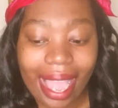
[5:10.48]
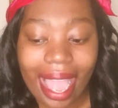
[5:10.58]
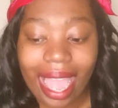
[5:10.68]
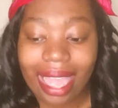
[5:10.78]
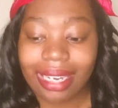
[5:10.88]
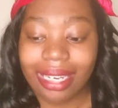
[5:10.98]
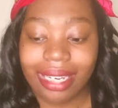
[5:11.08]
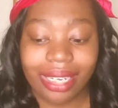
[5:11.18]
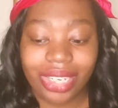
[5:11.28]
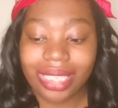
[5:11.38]
and
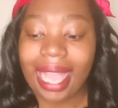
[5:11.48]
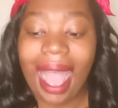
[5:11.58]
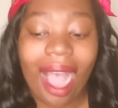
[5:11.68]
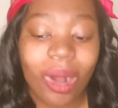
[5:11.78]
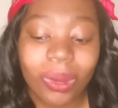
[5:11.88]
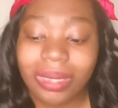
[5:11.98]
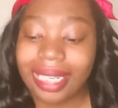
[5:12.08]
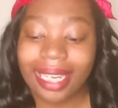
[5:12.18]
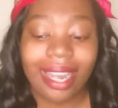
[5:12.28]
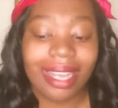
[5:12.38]
just how
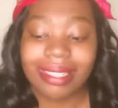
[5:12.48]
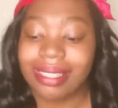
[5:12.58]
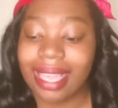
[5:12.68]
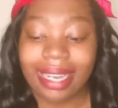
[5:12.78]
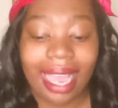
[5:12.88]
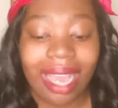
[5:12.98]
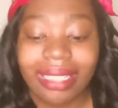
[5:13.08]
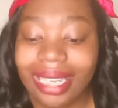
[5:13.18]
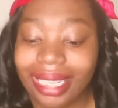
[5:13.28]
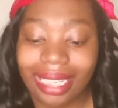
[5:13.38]
Lagos and how
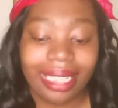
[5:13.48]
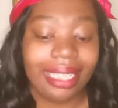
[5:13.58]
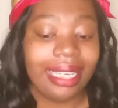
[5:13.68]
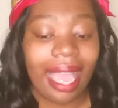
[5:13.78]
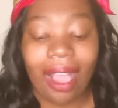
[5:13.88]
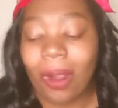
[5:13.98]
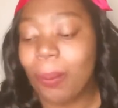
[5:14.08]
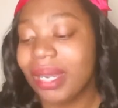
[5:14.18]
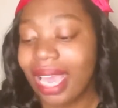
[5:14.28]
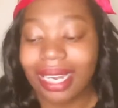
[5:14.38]
Lekki, how
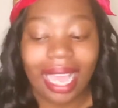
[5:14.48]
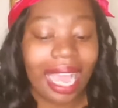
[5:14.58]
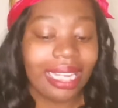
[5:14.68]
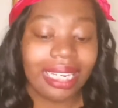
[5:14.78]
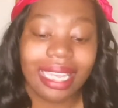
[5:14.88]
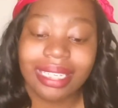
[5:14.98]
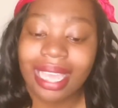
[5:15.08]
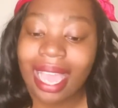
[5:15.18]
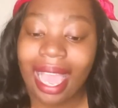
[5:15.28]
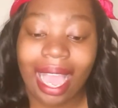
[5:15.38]
Banana Island,
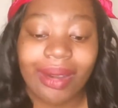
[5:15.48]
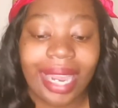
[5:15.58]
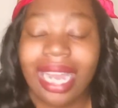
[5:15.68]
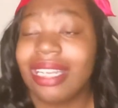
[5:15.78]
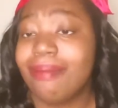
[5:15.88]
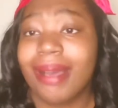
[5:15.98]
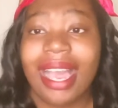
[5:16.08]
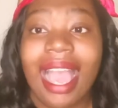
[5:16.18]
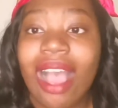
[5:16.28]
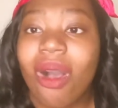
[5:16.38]
how Calabar,
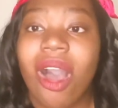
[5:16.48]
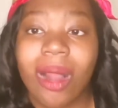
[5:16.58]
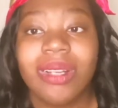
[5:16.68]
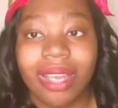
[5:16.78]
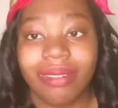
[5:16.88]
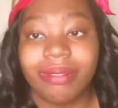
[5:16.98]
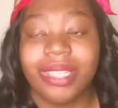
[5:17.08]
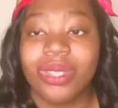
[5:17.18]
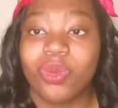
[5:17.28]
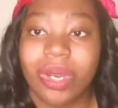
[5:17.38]
how all of
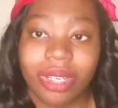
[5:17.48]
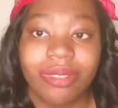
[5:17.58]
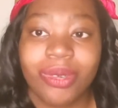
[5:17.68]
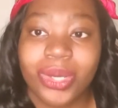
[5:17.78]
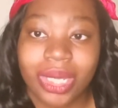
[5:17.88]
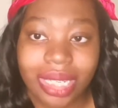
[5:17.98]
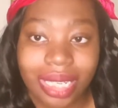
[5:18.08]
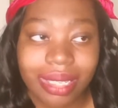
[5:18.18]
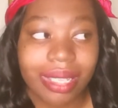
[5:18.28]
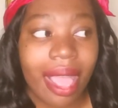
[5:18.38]
these wonderful
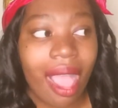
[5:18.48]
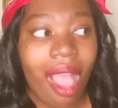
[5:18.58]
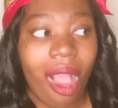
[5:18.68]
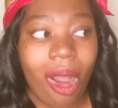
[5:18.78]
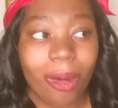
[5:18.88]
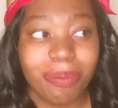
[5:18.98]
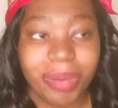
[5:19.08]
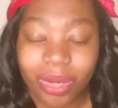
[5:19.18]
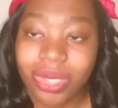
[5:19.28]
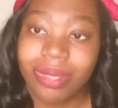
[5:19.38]
cities are
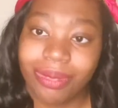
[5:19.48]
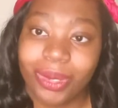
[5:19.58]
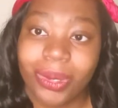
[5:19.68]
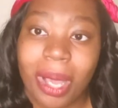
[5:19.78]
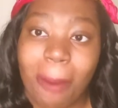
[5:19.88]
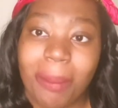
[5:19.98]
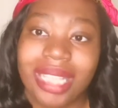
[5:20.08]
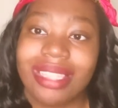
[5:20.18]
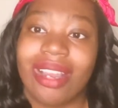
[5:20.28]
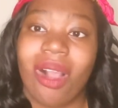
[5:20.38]
beautiful,
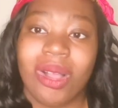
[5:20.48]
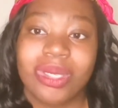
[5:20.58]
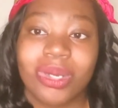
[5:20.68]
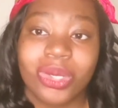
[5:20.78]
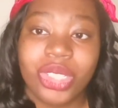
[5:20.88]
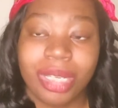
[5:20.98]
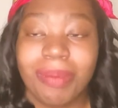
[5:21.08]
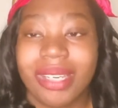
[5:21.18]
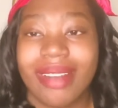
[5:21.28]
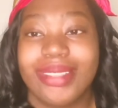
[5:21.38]
but they're also
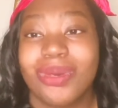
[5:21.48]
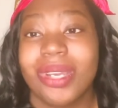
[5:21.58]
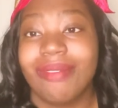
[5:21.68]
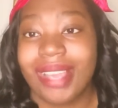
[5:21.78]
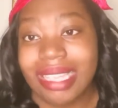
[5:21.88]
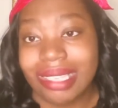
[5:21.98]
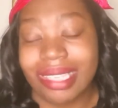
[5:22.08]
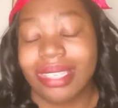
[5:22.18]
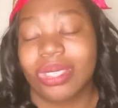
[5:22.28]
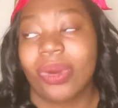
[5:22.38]
cheap enough to invest
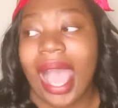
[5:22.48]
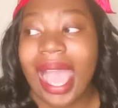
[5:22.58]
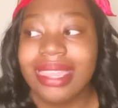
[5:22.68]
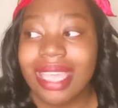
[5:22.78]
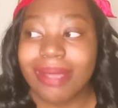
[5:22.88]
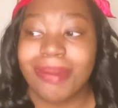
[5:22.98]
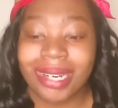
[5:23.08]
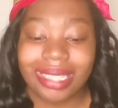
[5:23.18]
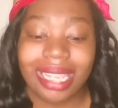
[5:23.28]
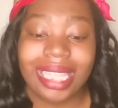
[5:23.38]
in. So I think
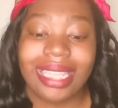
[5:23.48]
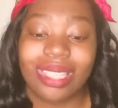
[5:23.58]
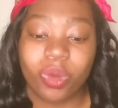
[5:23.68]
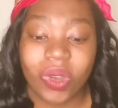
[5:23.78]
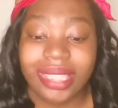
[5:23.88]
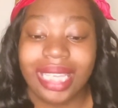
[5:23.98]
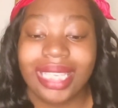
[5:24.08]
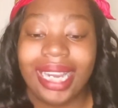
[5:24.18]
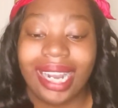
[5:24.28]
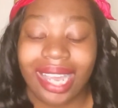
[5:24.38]
personally, that's one thing
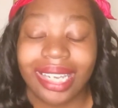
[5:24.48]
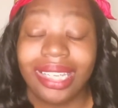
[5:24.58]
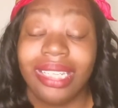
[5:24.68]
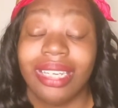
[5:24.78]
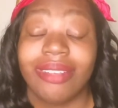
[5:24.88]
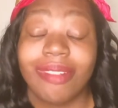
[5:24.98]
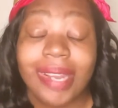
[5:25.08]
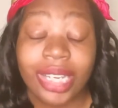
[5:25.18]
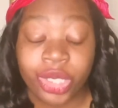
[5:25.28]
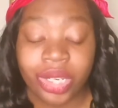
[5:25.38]
that Ghana can learn from
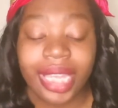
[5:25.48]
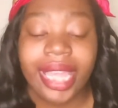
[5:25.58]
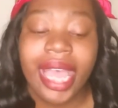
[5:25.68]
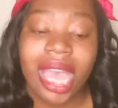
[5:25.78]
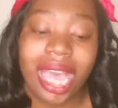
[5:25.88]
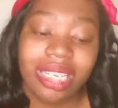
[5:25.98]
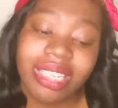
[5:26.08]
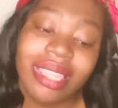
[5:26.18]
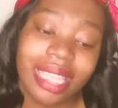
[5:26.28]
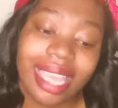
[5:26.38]
Nigeria.
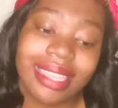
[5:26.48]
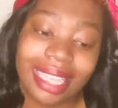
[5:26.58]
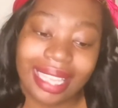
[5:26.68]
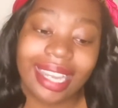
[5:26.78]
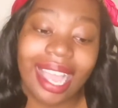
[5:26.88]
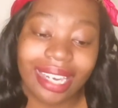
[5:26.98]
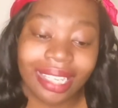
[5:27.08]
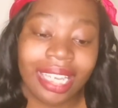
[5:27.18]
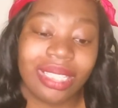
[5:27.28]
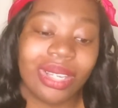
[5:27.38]
Another thing I think that
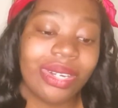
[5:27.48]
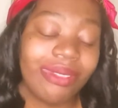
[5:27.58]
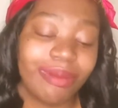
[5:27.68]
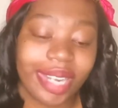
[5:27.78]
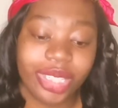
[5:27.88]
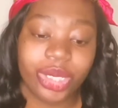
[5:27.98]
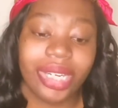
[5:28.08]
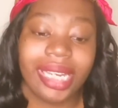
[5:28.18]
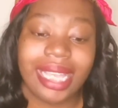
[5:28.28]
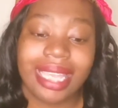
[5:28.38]
Ghana can learn from
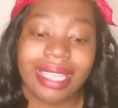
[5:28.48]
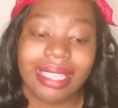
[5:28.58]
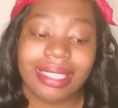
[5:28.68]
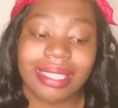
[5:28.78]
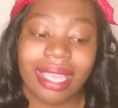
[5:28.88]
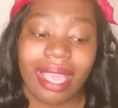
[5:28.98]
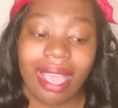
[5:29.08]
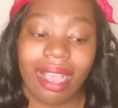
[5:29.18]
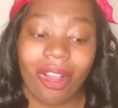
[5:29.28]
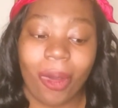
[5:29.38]
Nigeria is
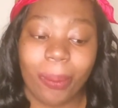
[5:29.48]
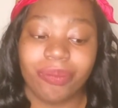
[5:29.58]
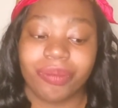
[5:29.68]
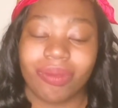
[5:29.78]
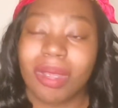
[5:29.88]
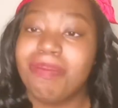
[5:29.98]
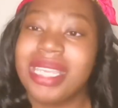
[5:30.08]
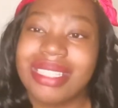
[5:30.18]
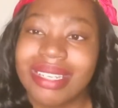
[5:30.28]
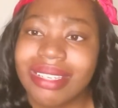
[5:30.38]
um,
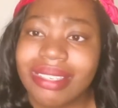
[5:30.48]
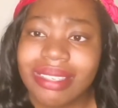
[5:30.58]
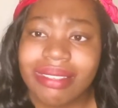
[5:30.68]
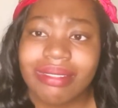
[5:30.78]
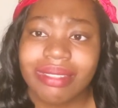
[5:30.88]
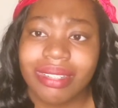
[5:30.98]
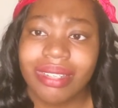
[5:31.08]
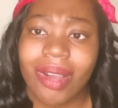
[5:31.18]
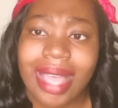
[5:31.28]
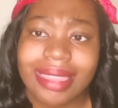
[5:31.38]
business. You
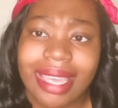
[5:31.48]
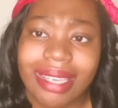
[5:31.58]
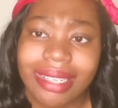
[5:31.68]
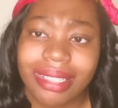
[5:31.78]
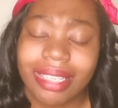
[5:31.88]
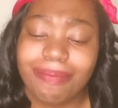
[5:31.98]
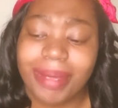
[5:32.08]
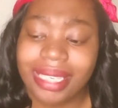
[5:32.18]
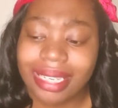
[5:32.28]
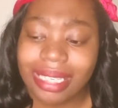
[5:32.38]
know, I think the
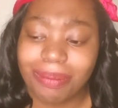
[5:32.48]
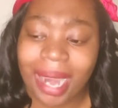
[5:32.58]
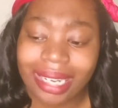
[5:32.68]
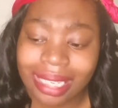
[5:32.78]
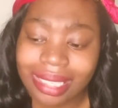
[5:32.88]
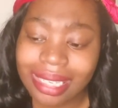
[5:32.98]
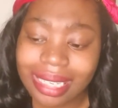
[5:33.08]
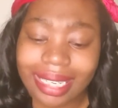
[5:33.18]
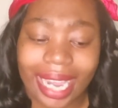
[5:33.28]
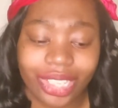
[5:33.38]
business practices
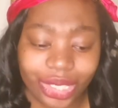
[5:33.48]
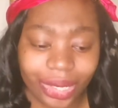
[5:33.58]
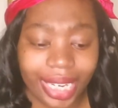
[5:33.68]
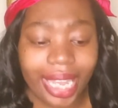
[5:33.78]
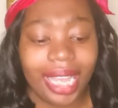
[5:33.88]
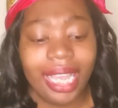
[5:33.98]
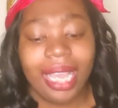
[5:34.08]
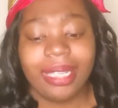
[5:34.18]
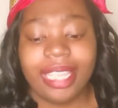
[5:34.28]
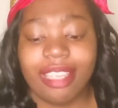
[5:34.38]
in Nigeria
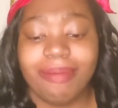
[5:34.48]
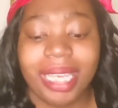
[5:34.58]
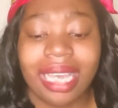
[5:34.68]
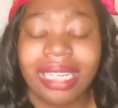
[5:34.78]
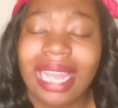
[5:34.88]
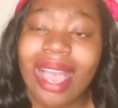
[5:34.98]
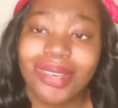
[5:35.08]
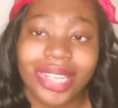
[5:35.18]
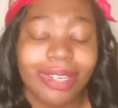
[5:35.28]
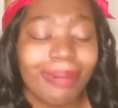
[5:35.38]
They've been
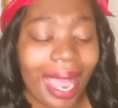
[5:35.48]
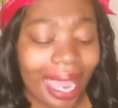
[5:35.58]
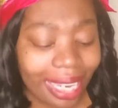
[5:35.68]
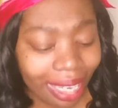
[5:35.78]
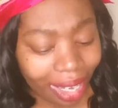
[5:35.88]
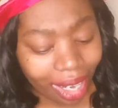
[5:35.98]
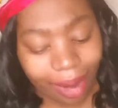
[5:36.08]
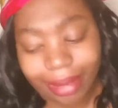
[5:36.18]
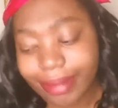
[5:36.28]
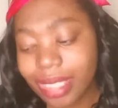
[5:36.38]
clouded by
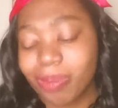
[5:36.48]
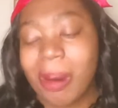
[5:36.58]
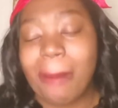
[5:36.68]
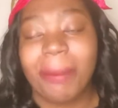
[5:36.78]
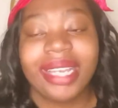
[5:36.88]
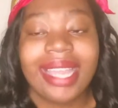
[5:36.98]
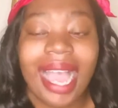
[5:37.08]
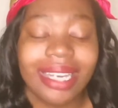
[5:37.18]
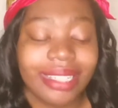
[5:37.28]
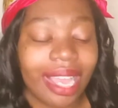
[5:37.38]
all of this
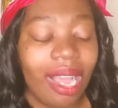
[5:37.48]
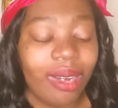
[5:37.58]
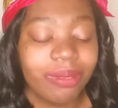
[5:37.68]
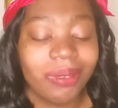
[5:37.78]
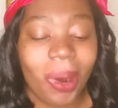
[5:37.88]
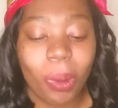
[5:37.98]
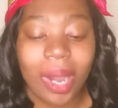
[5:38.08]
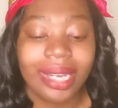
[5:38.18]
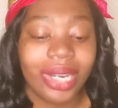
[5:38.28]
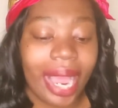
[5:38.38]
propaganda of
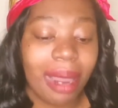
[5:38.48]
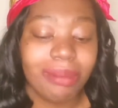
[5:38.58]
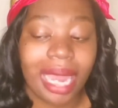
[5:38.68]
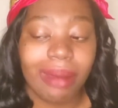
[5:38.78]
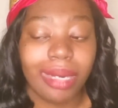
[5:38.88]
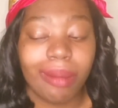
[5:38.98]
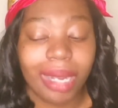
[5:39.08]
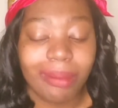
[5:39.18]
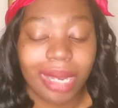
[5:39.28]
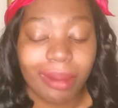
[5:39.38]
419, blah, blah,
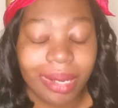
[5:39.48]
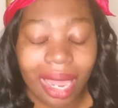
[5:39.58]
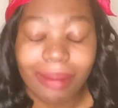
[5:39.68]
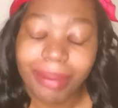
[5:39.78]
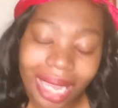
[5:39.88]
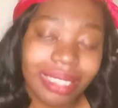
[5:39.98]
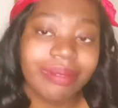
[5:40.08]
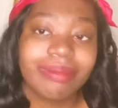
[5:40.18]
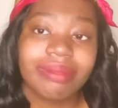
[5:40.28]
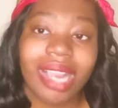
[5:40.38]
blah, blah, blah. But
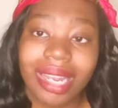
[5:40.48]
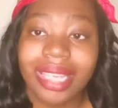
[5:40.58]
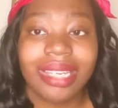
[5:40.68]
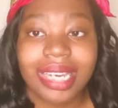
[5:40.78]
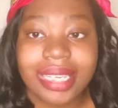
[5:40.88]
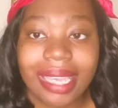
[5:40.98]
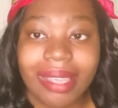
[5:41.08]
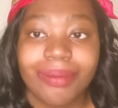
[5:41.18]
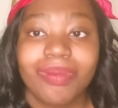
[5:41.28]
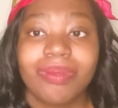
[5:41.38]
at the end of the day,